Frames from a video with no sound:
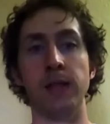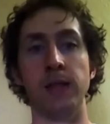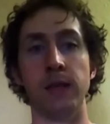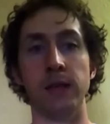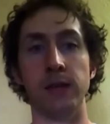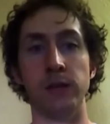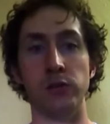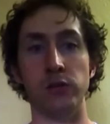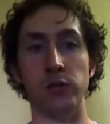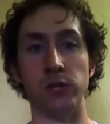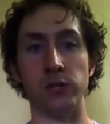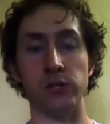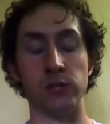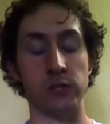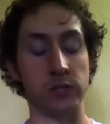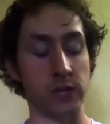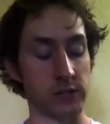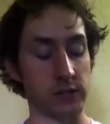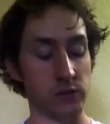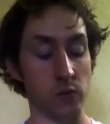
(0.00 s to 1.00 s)
then just to
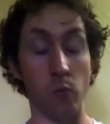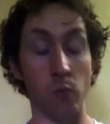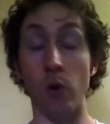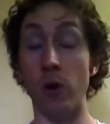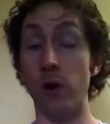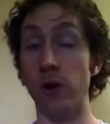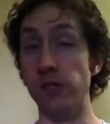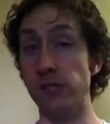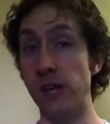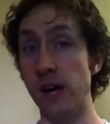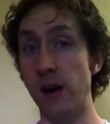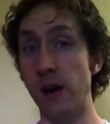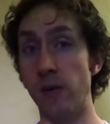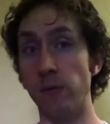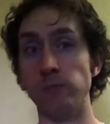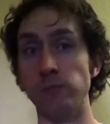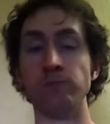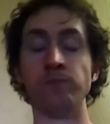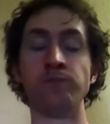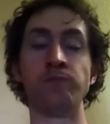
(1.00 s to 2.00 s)
test the waters
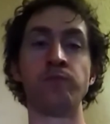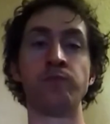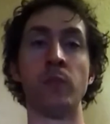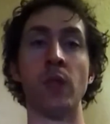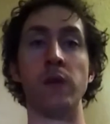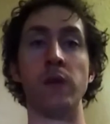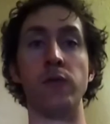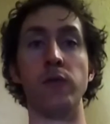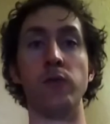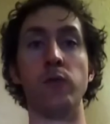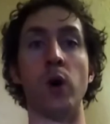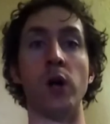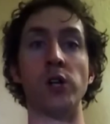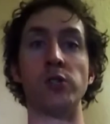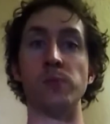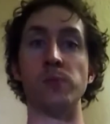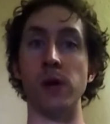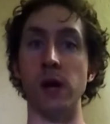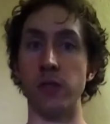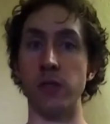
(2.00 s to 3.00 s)
out, if you've
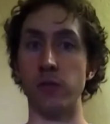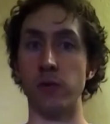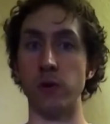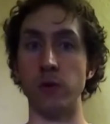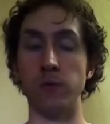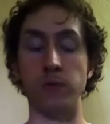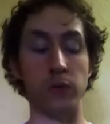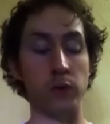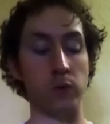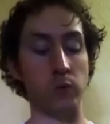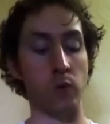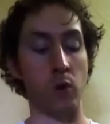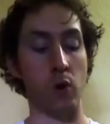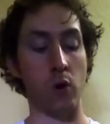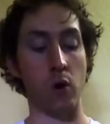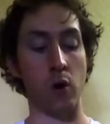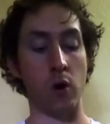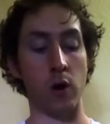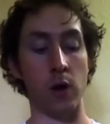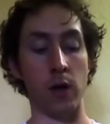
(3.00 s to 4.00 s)
watched my other review
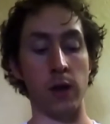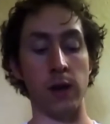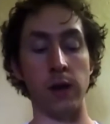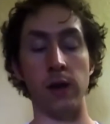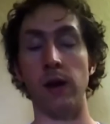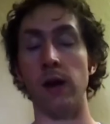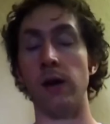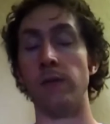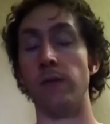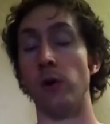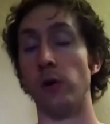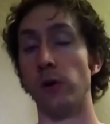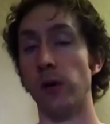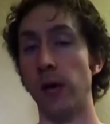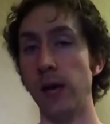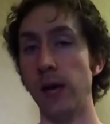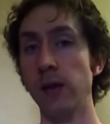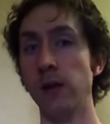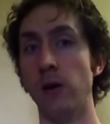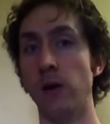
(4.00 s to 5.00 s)
on uh,
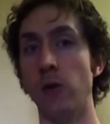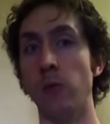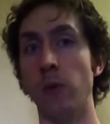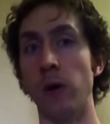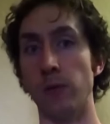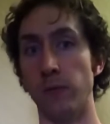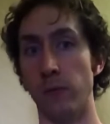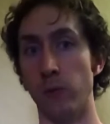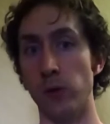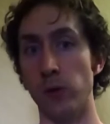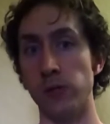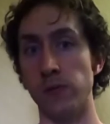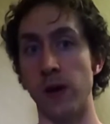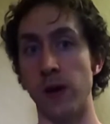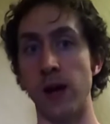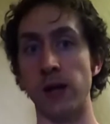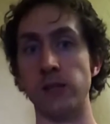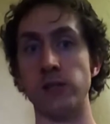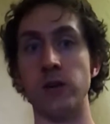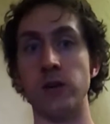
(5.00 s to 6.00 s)
Volcano by Force
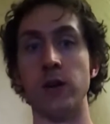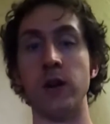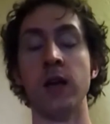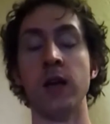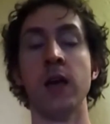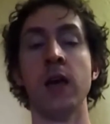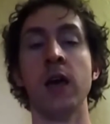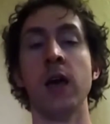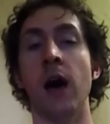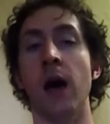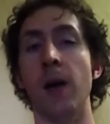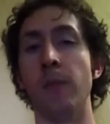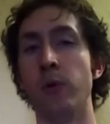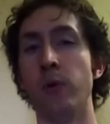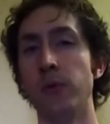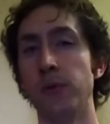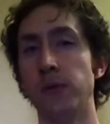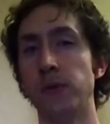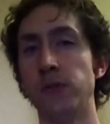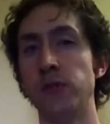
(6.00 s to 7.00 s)
Factor, I
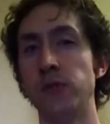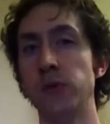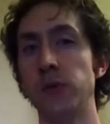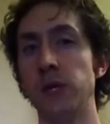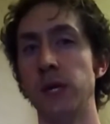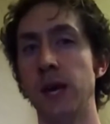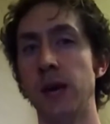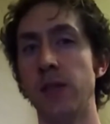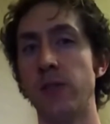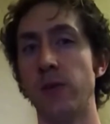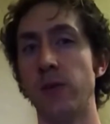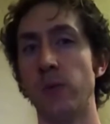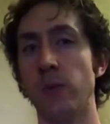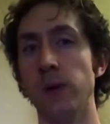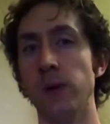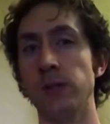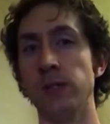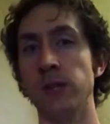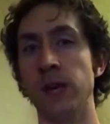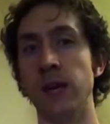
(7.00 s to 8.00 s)
put the two together
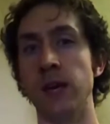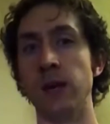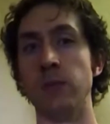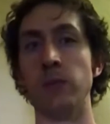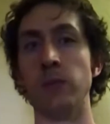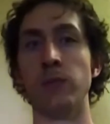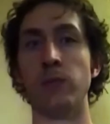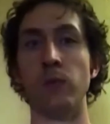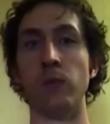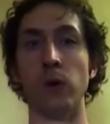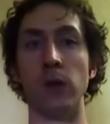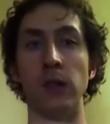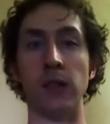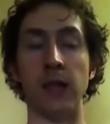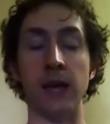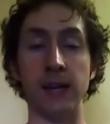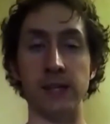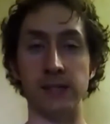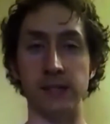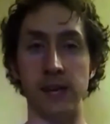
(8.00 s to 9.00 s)
one day before a
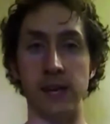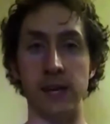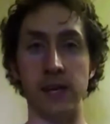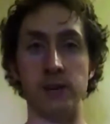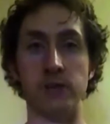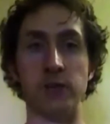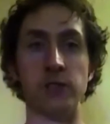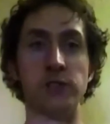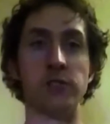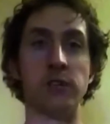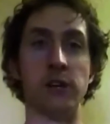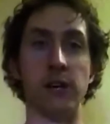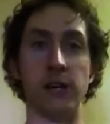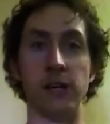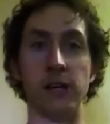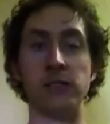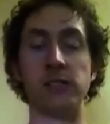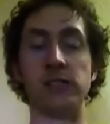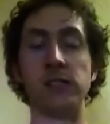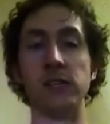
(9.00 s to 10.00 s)
leg day just to kind
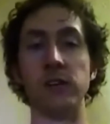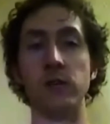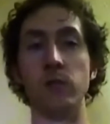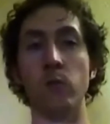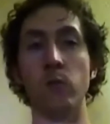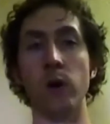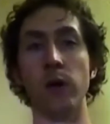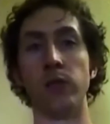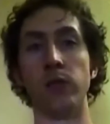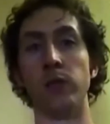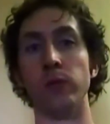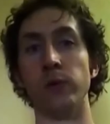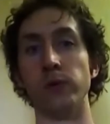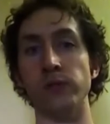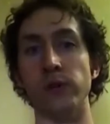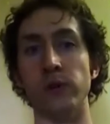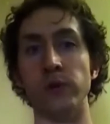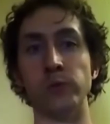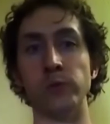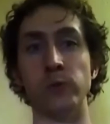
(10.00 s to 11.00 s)
of see what the
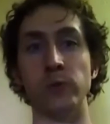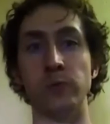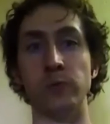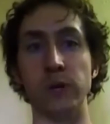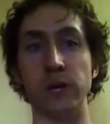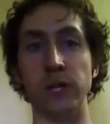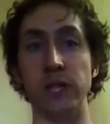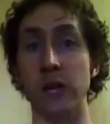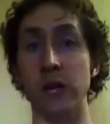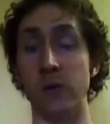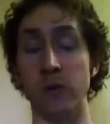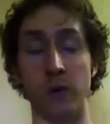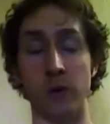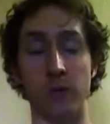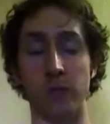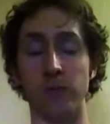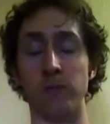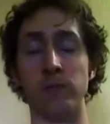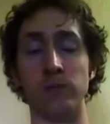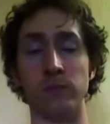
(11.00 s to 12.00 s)
results would be, and they were
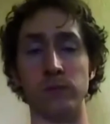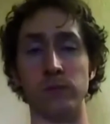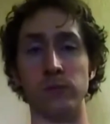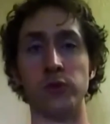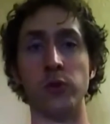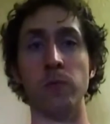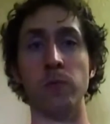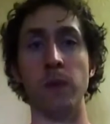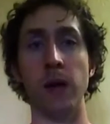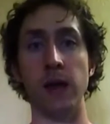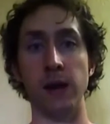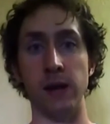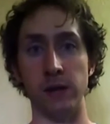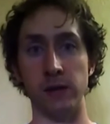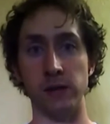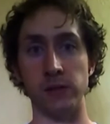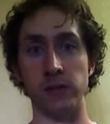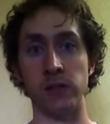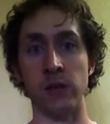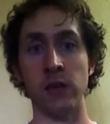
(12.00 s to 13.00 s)

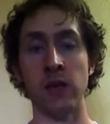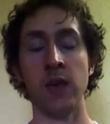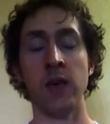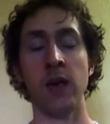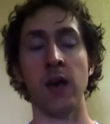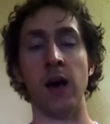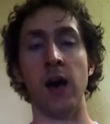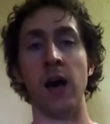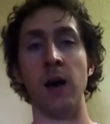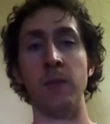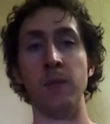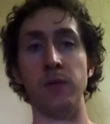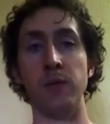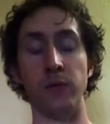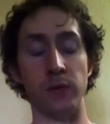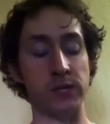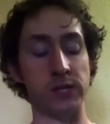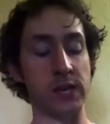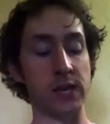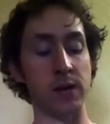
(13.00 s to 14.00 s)
tremendous. Um, if
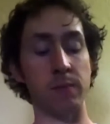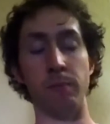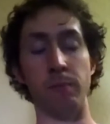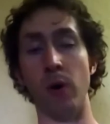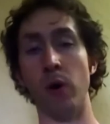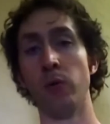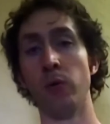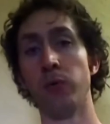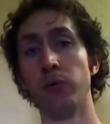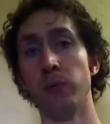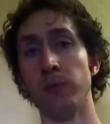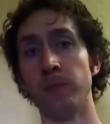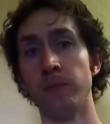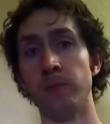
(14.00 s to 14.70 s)
you're taking both,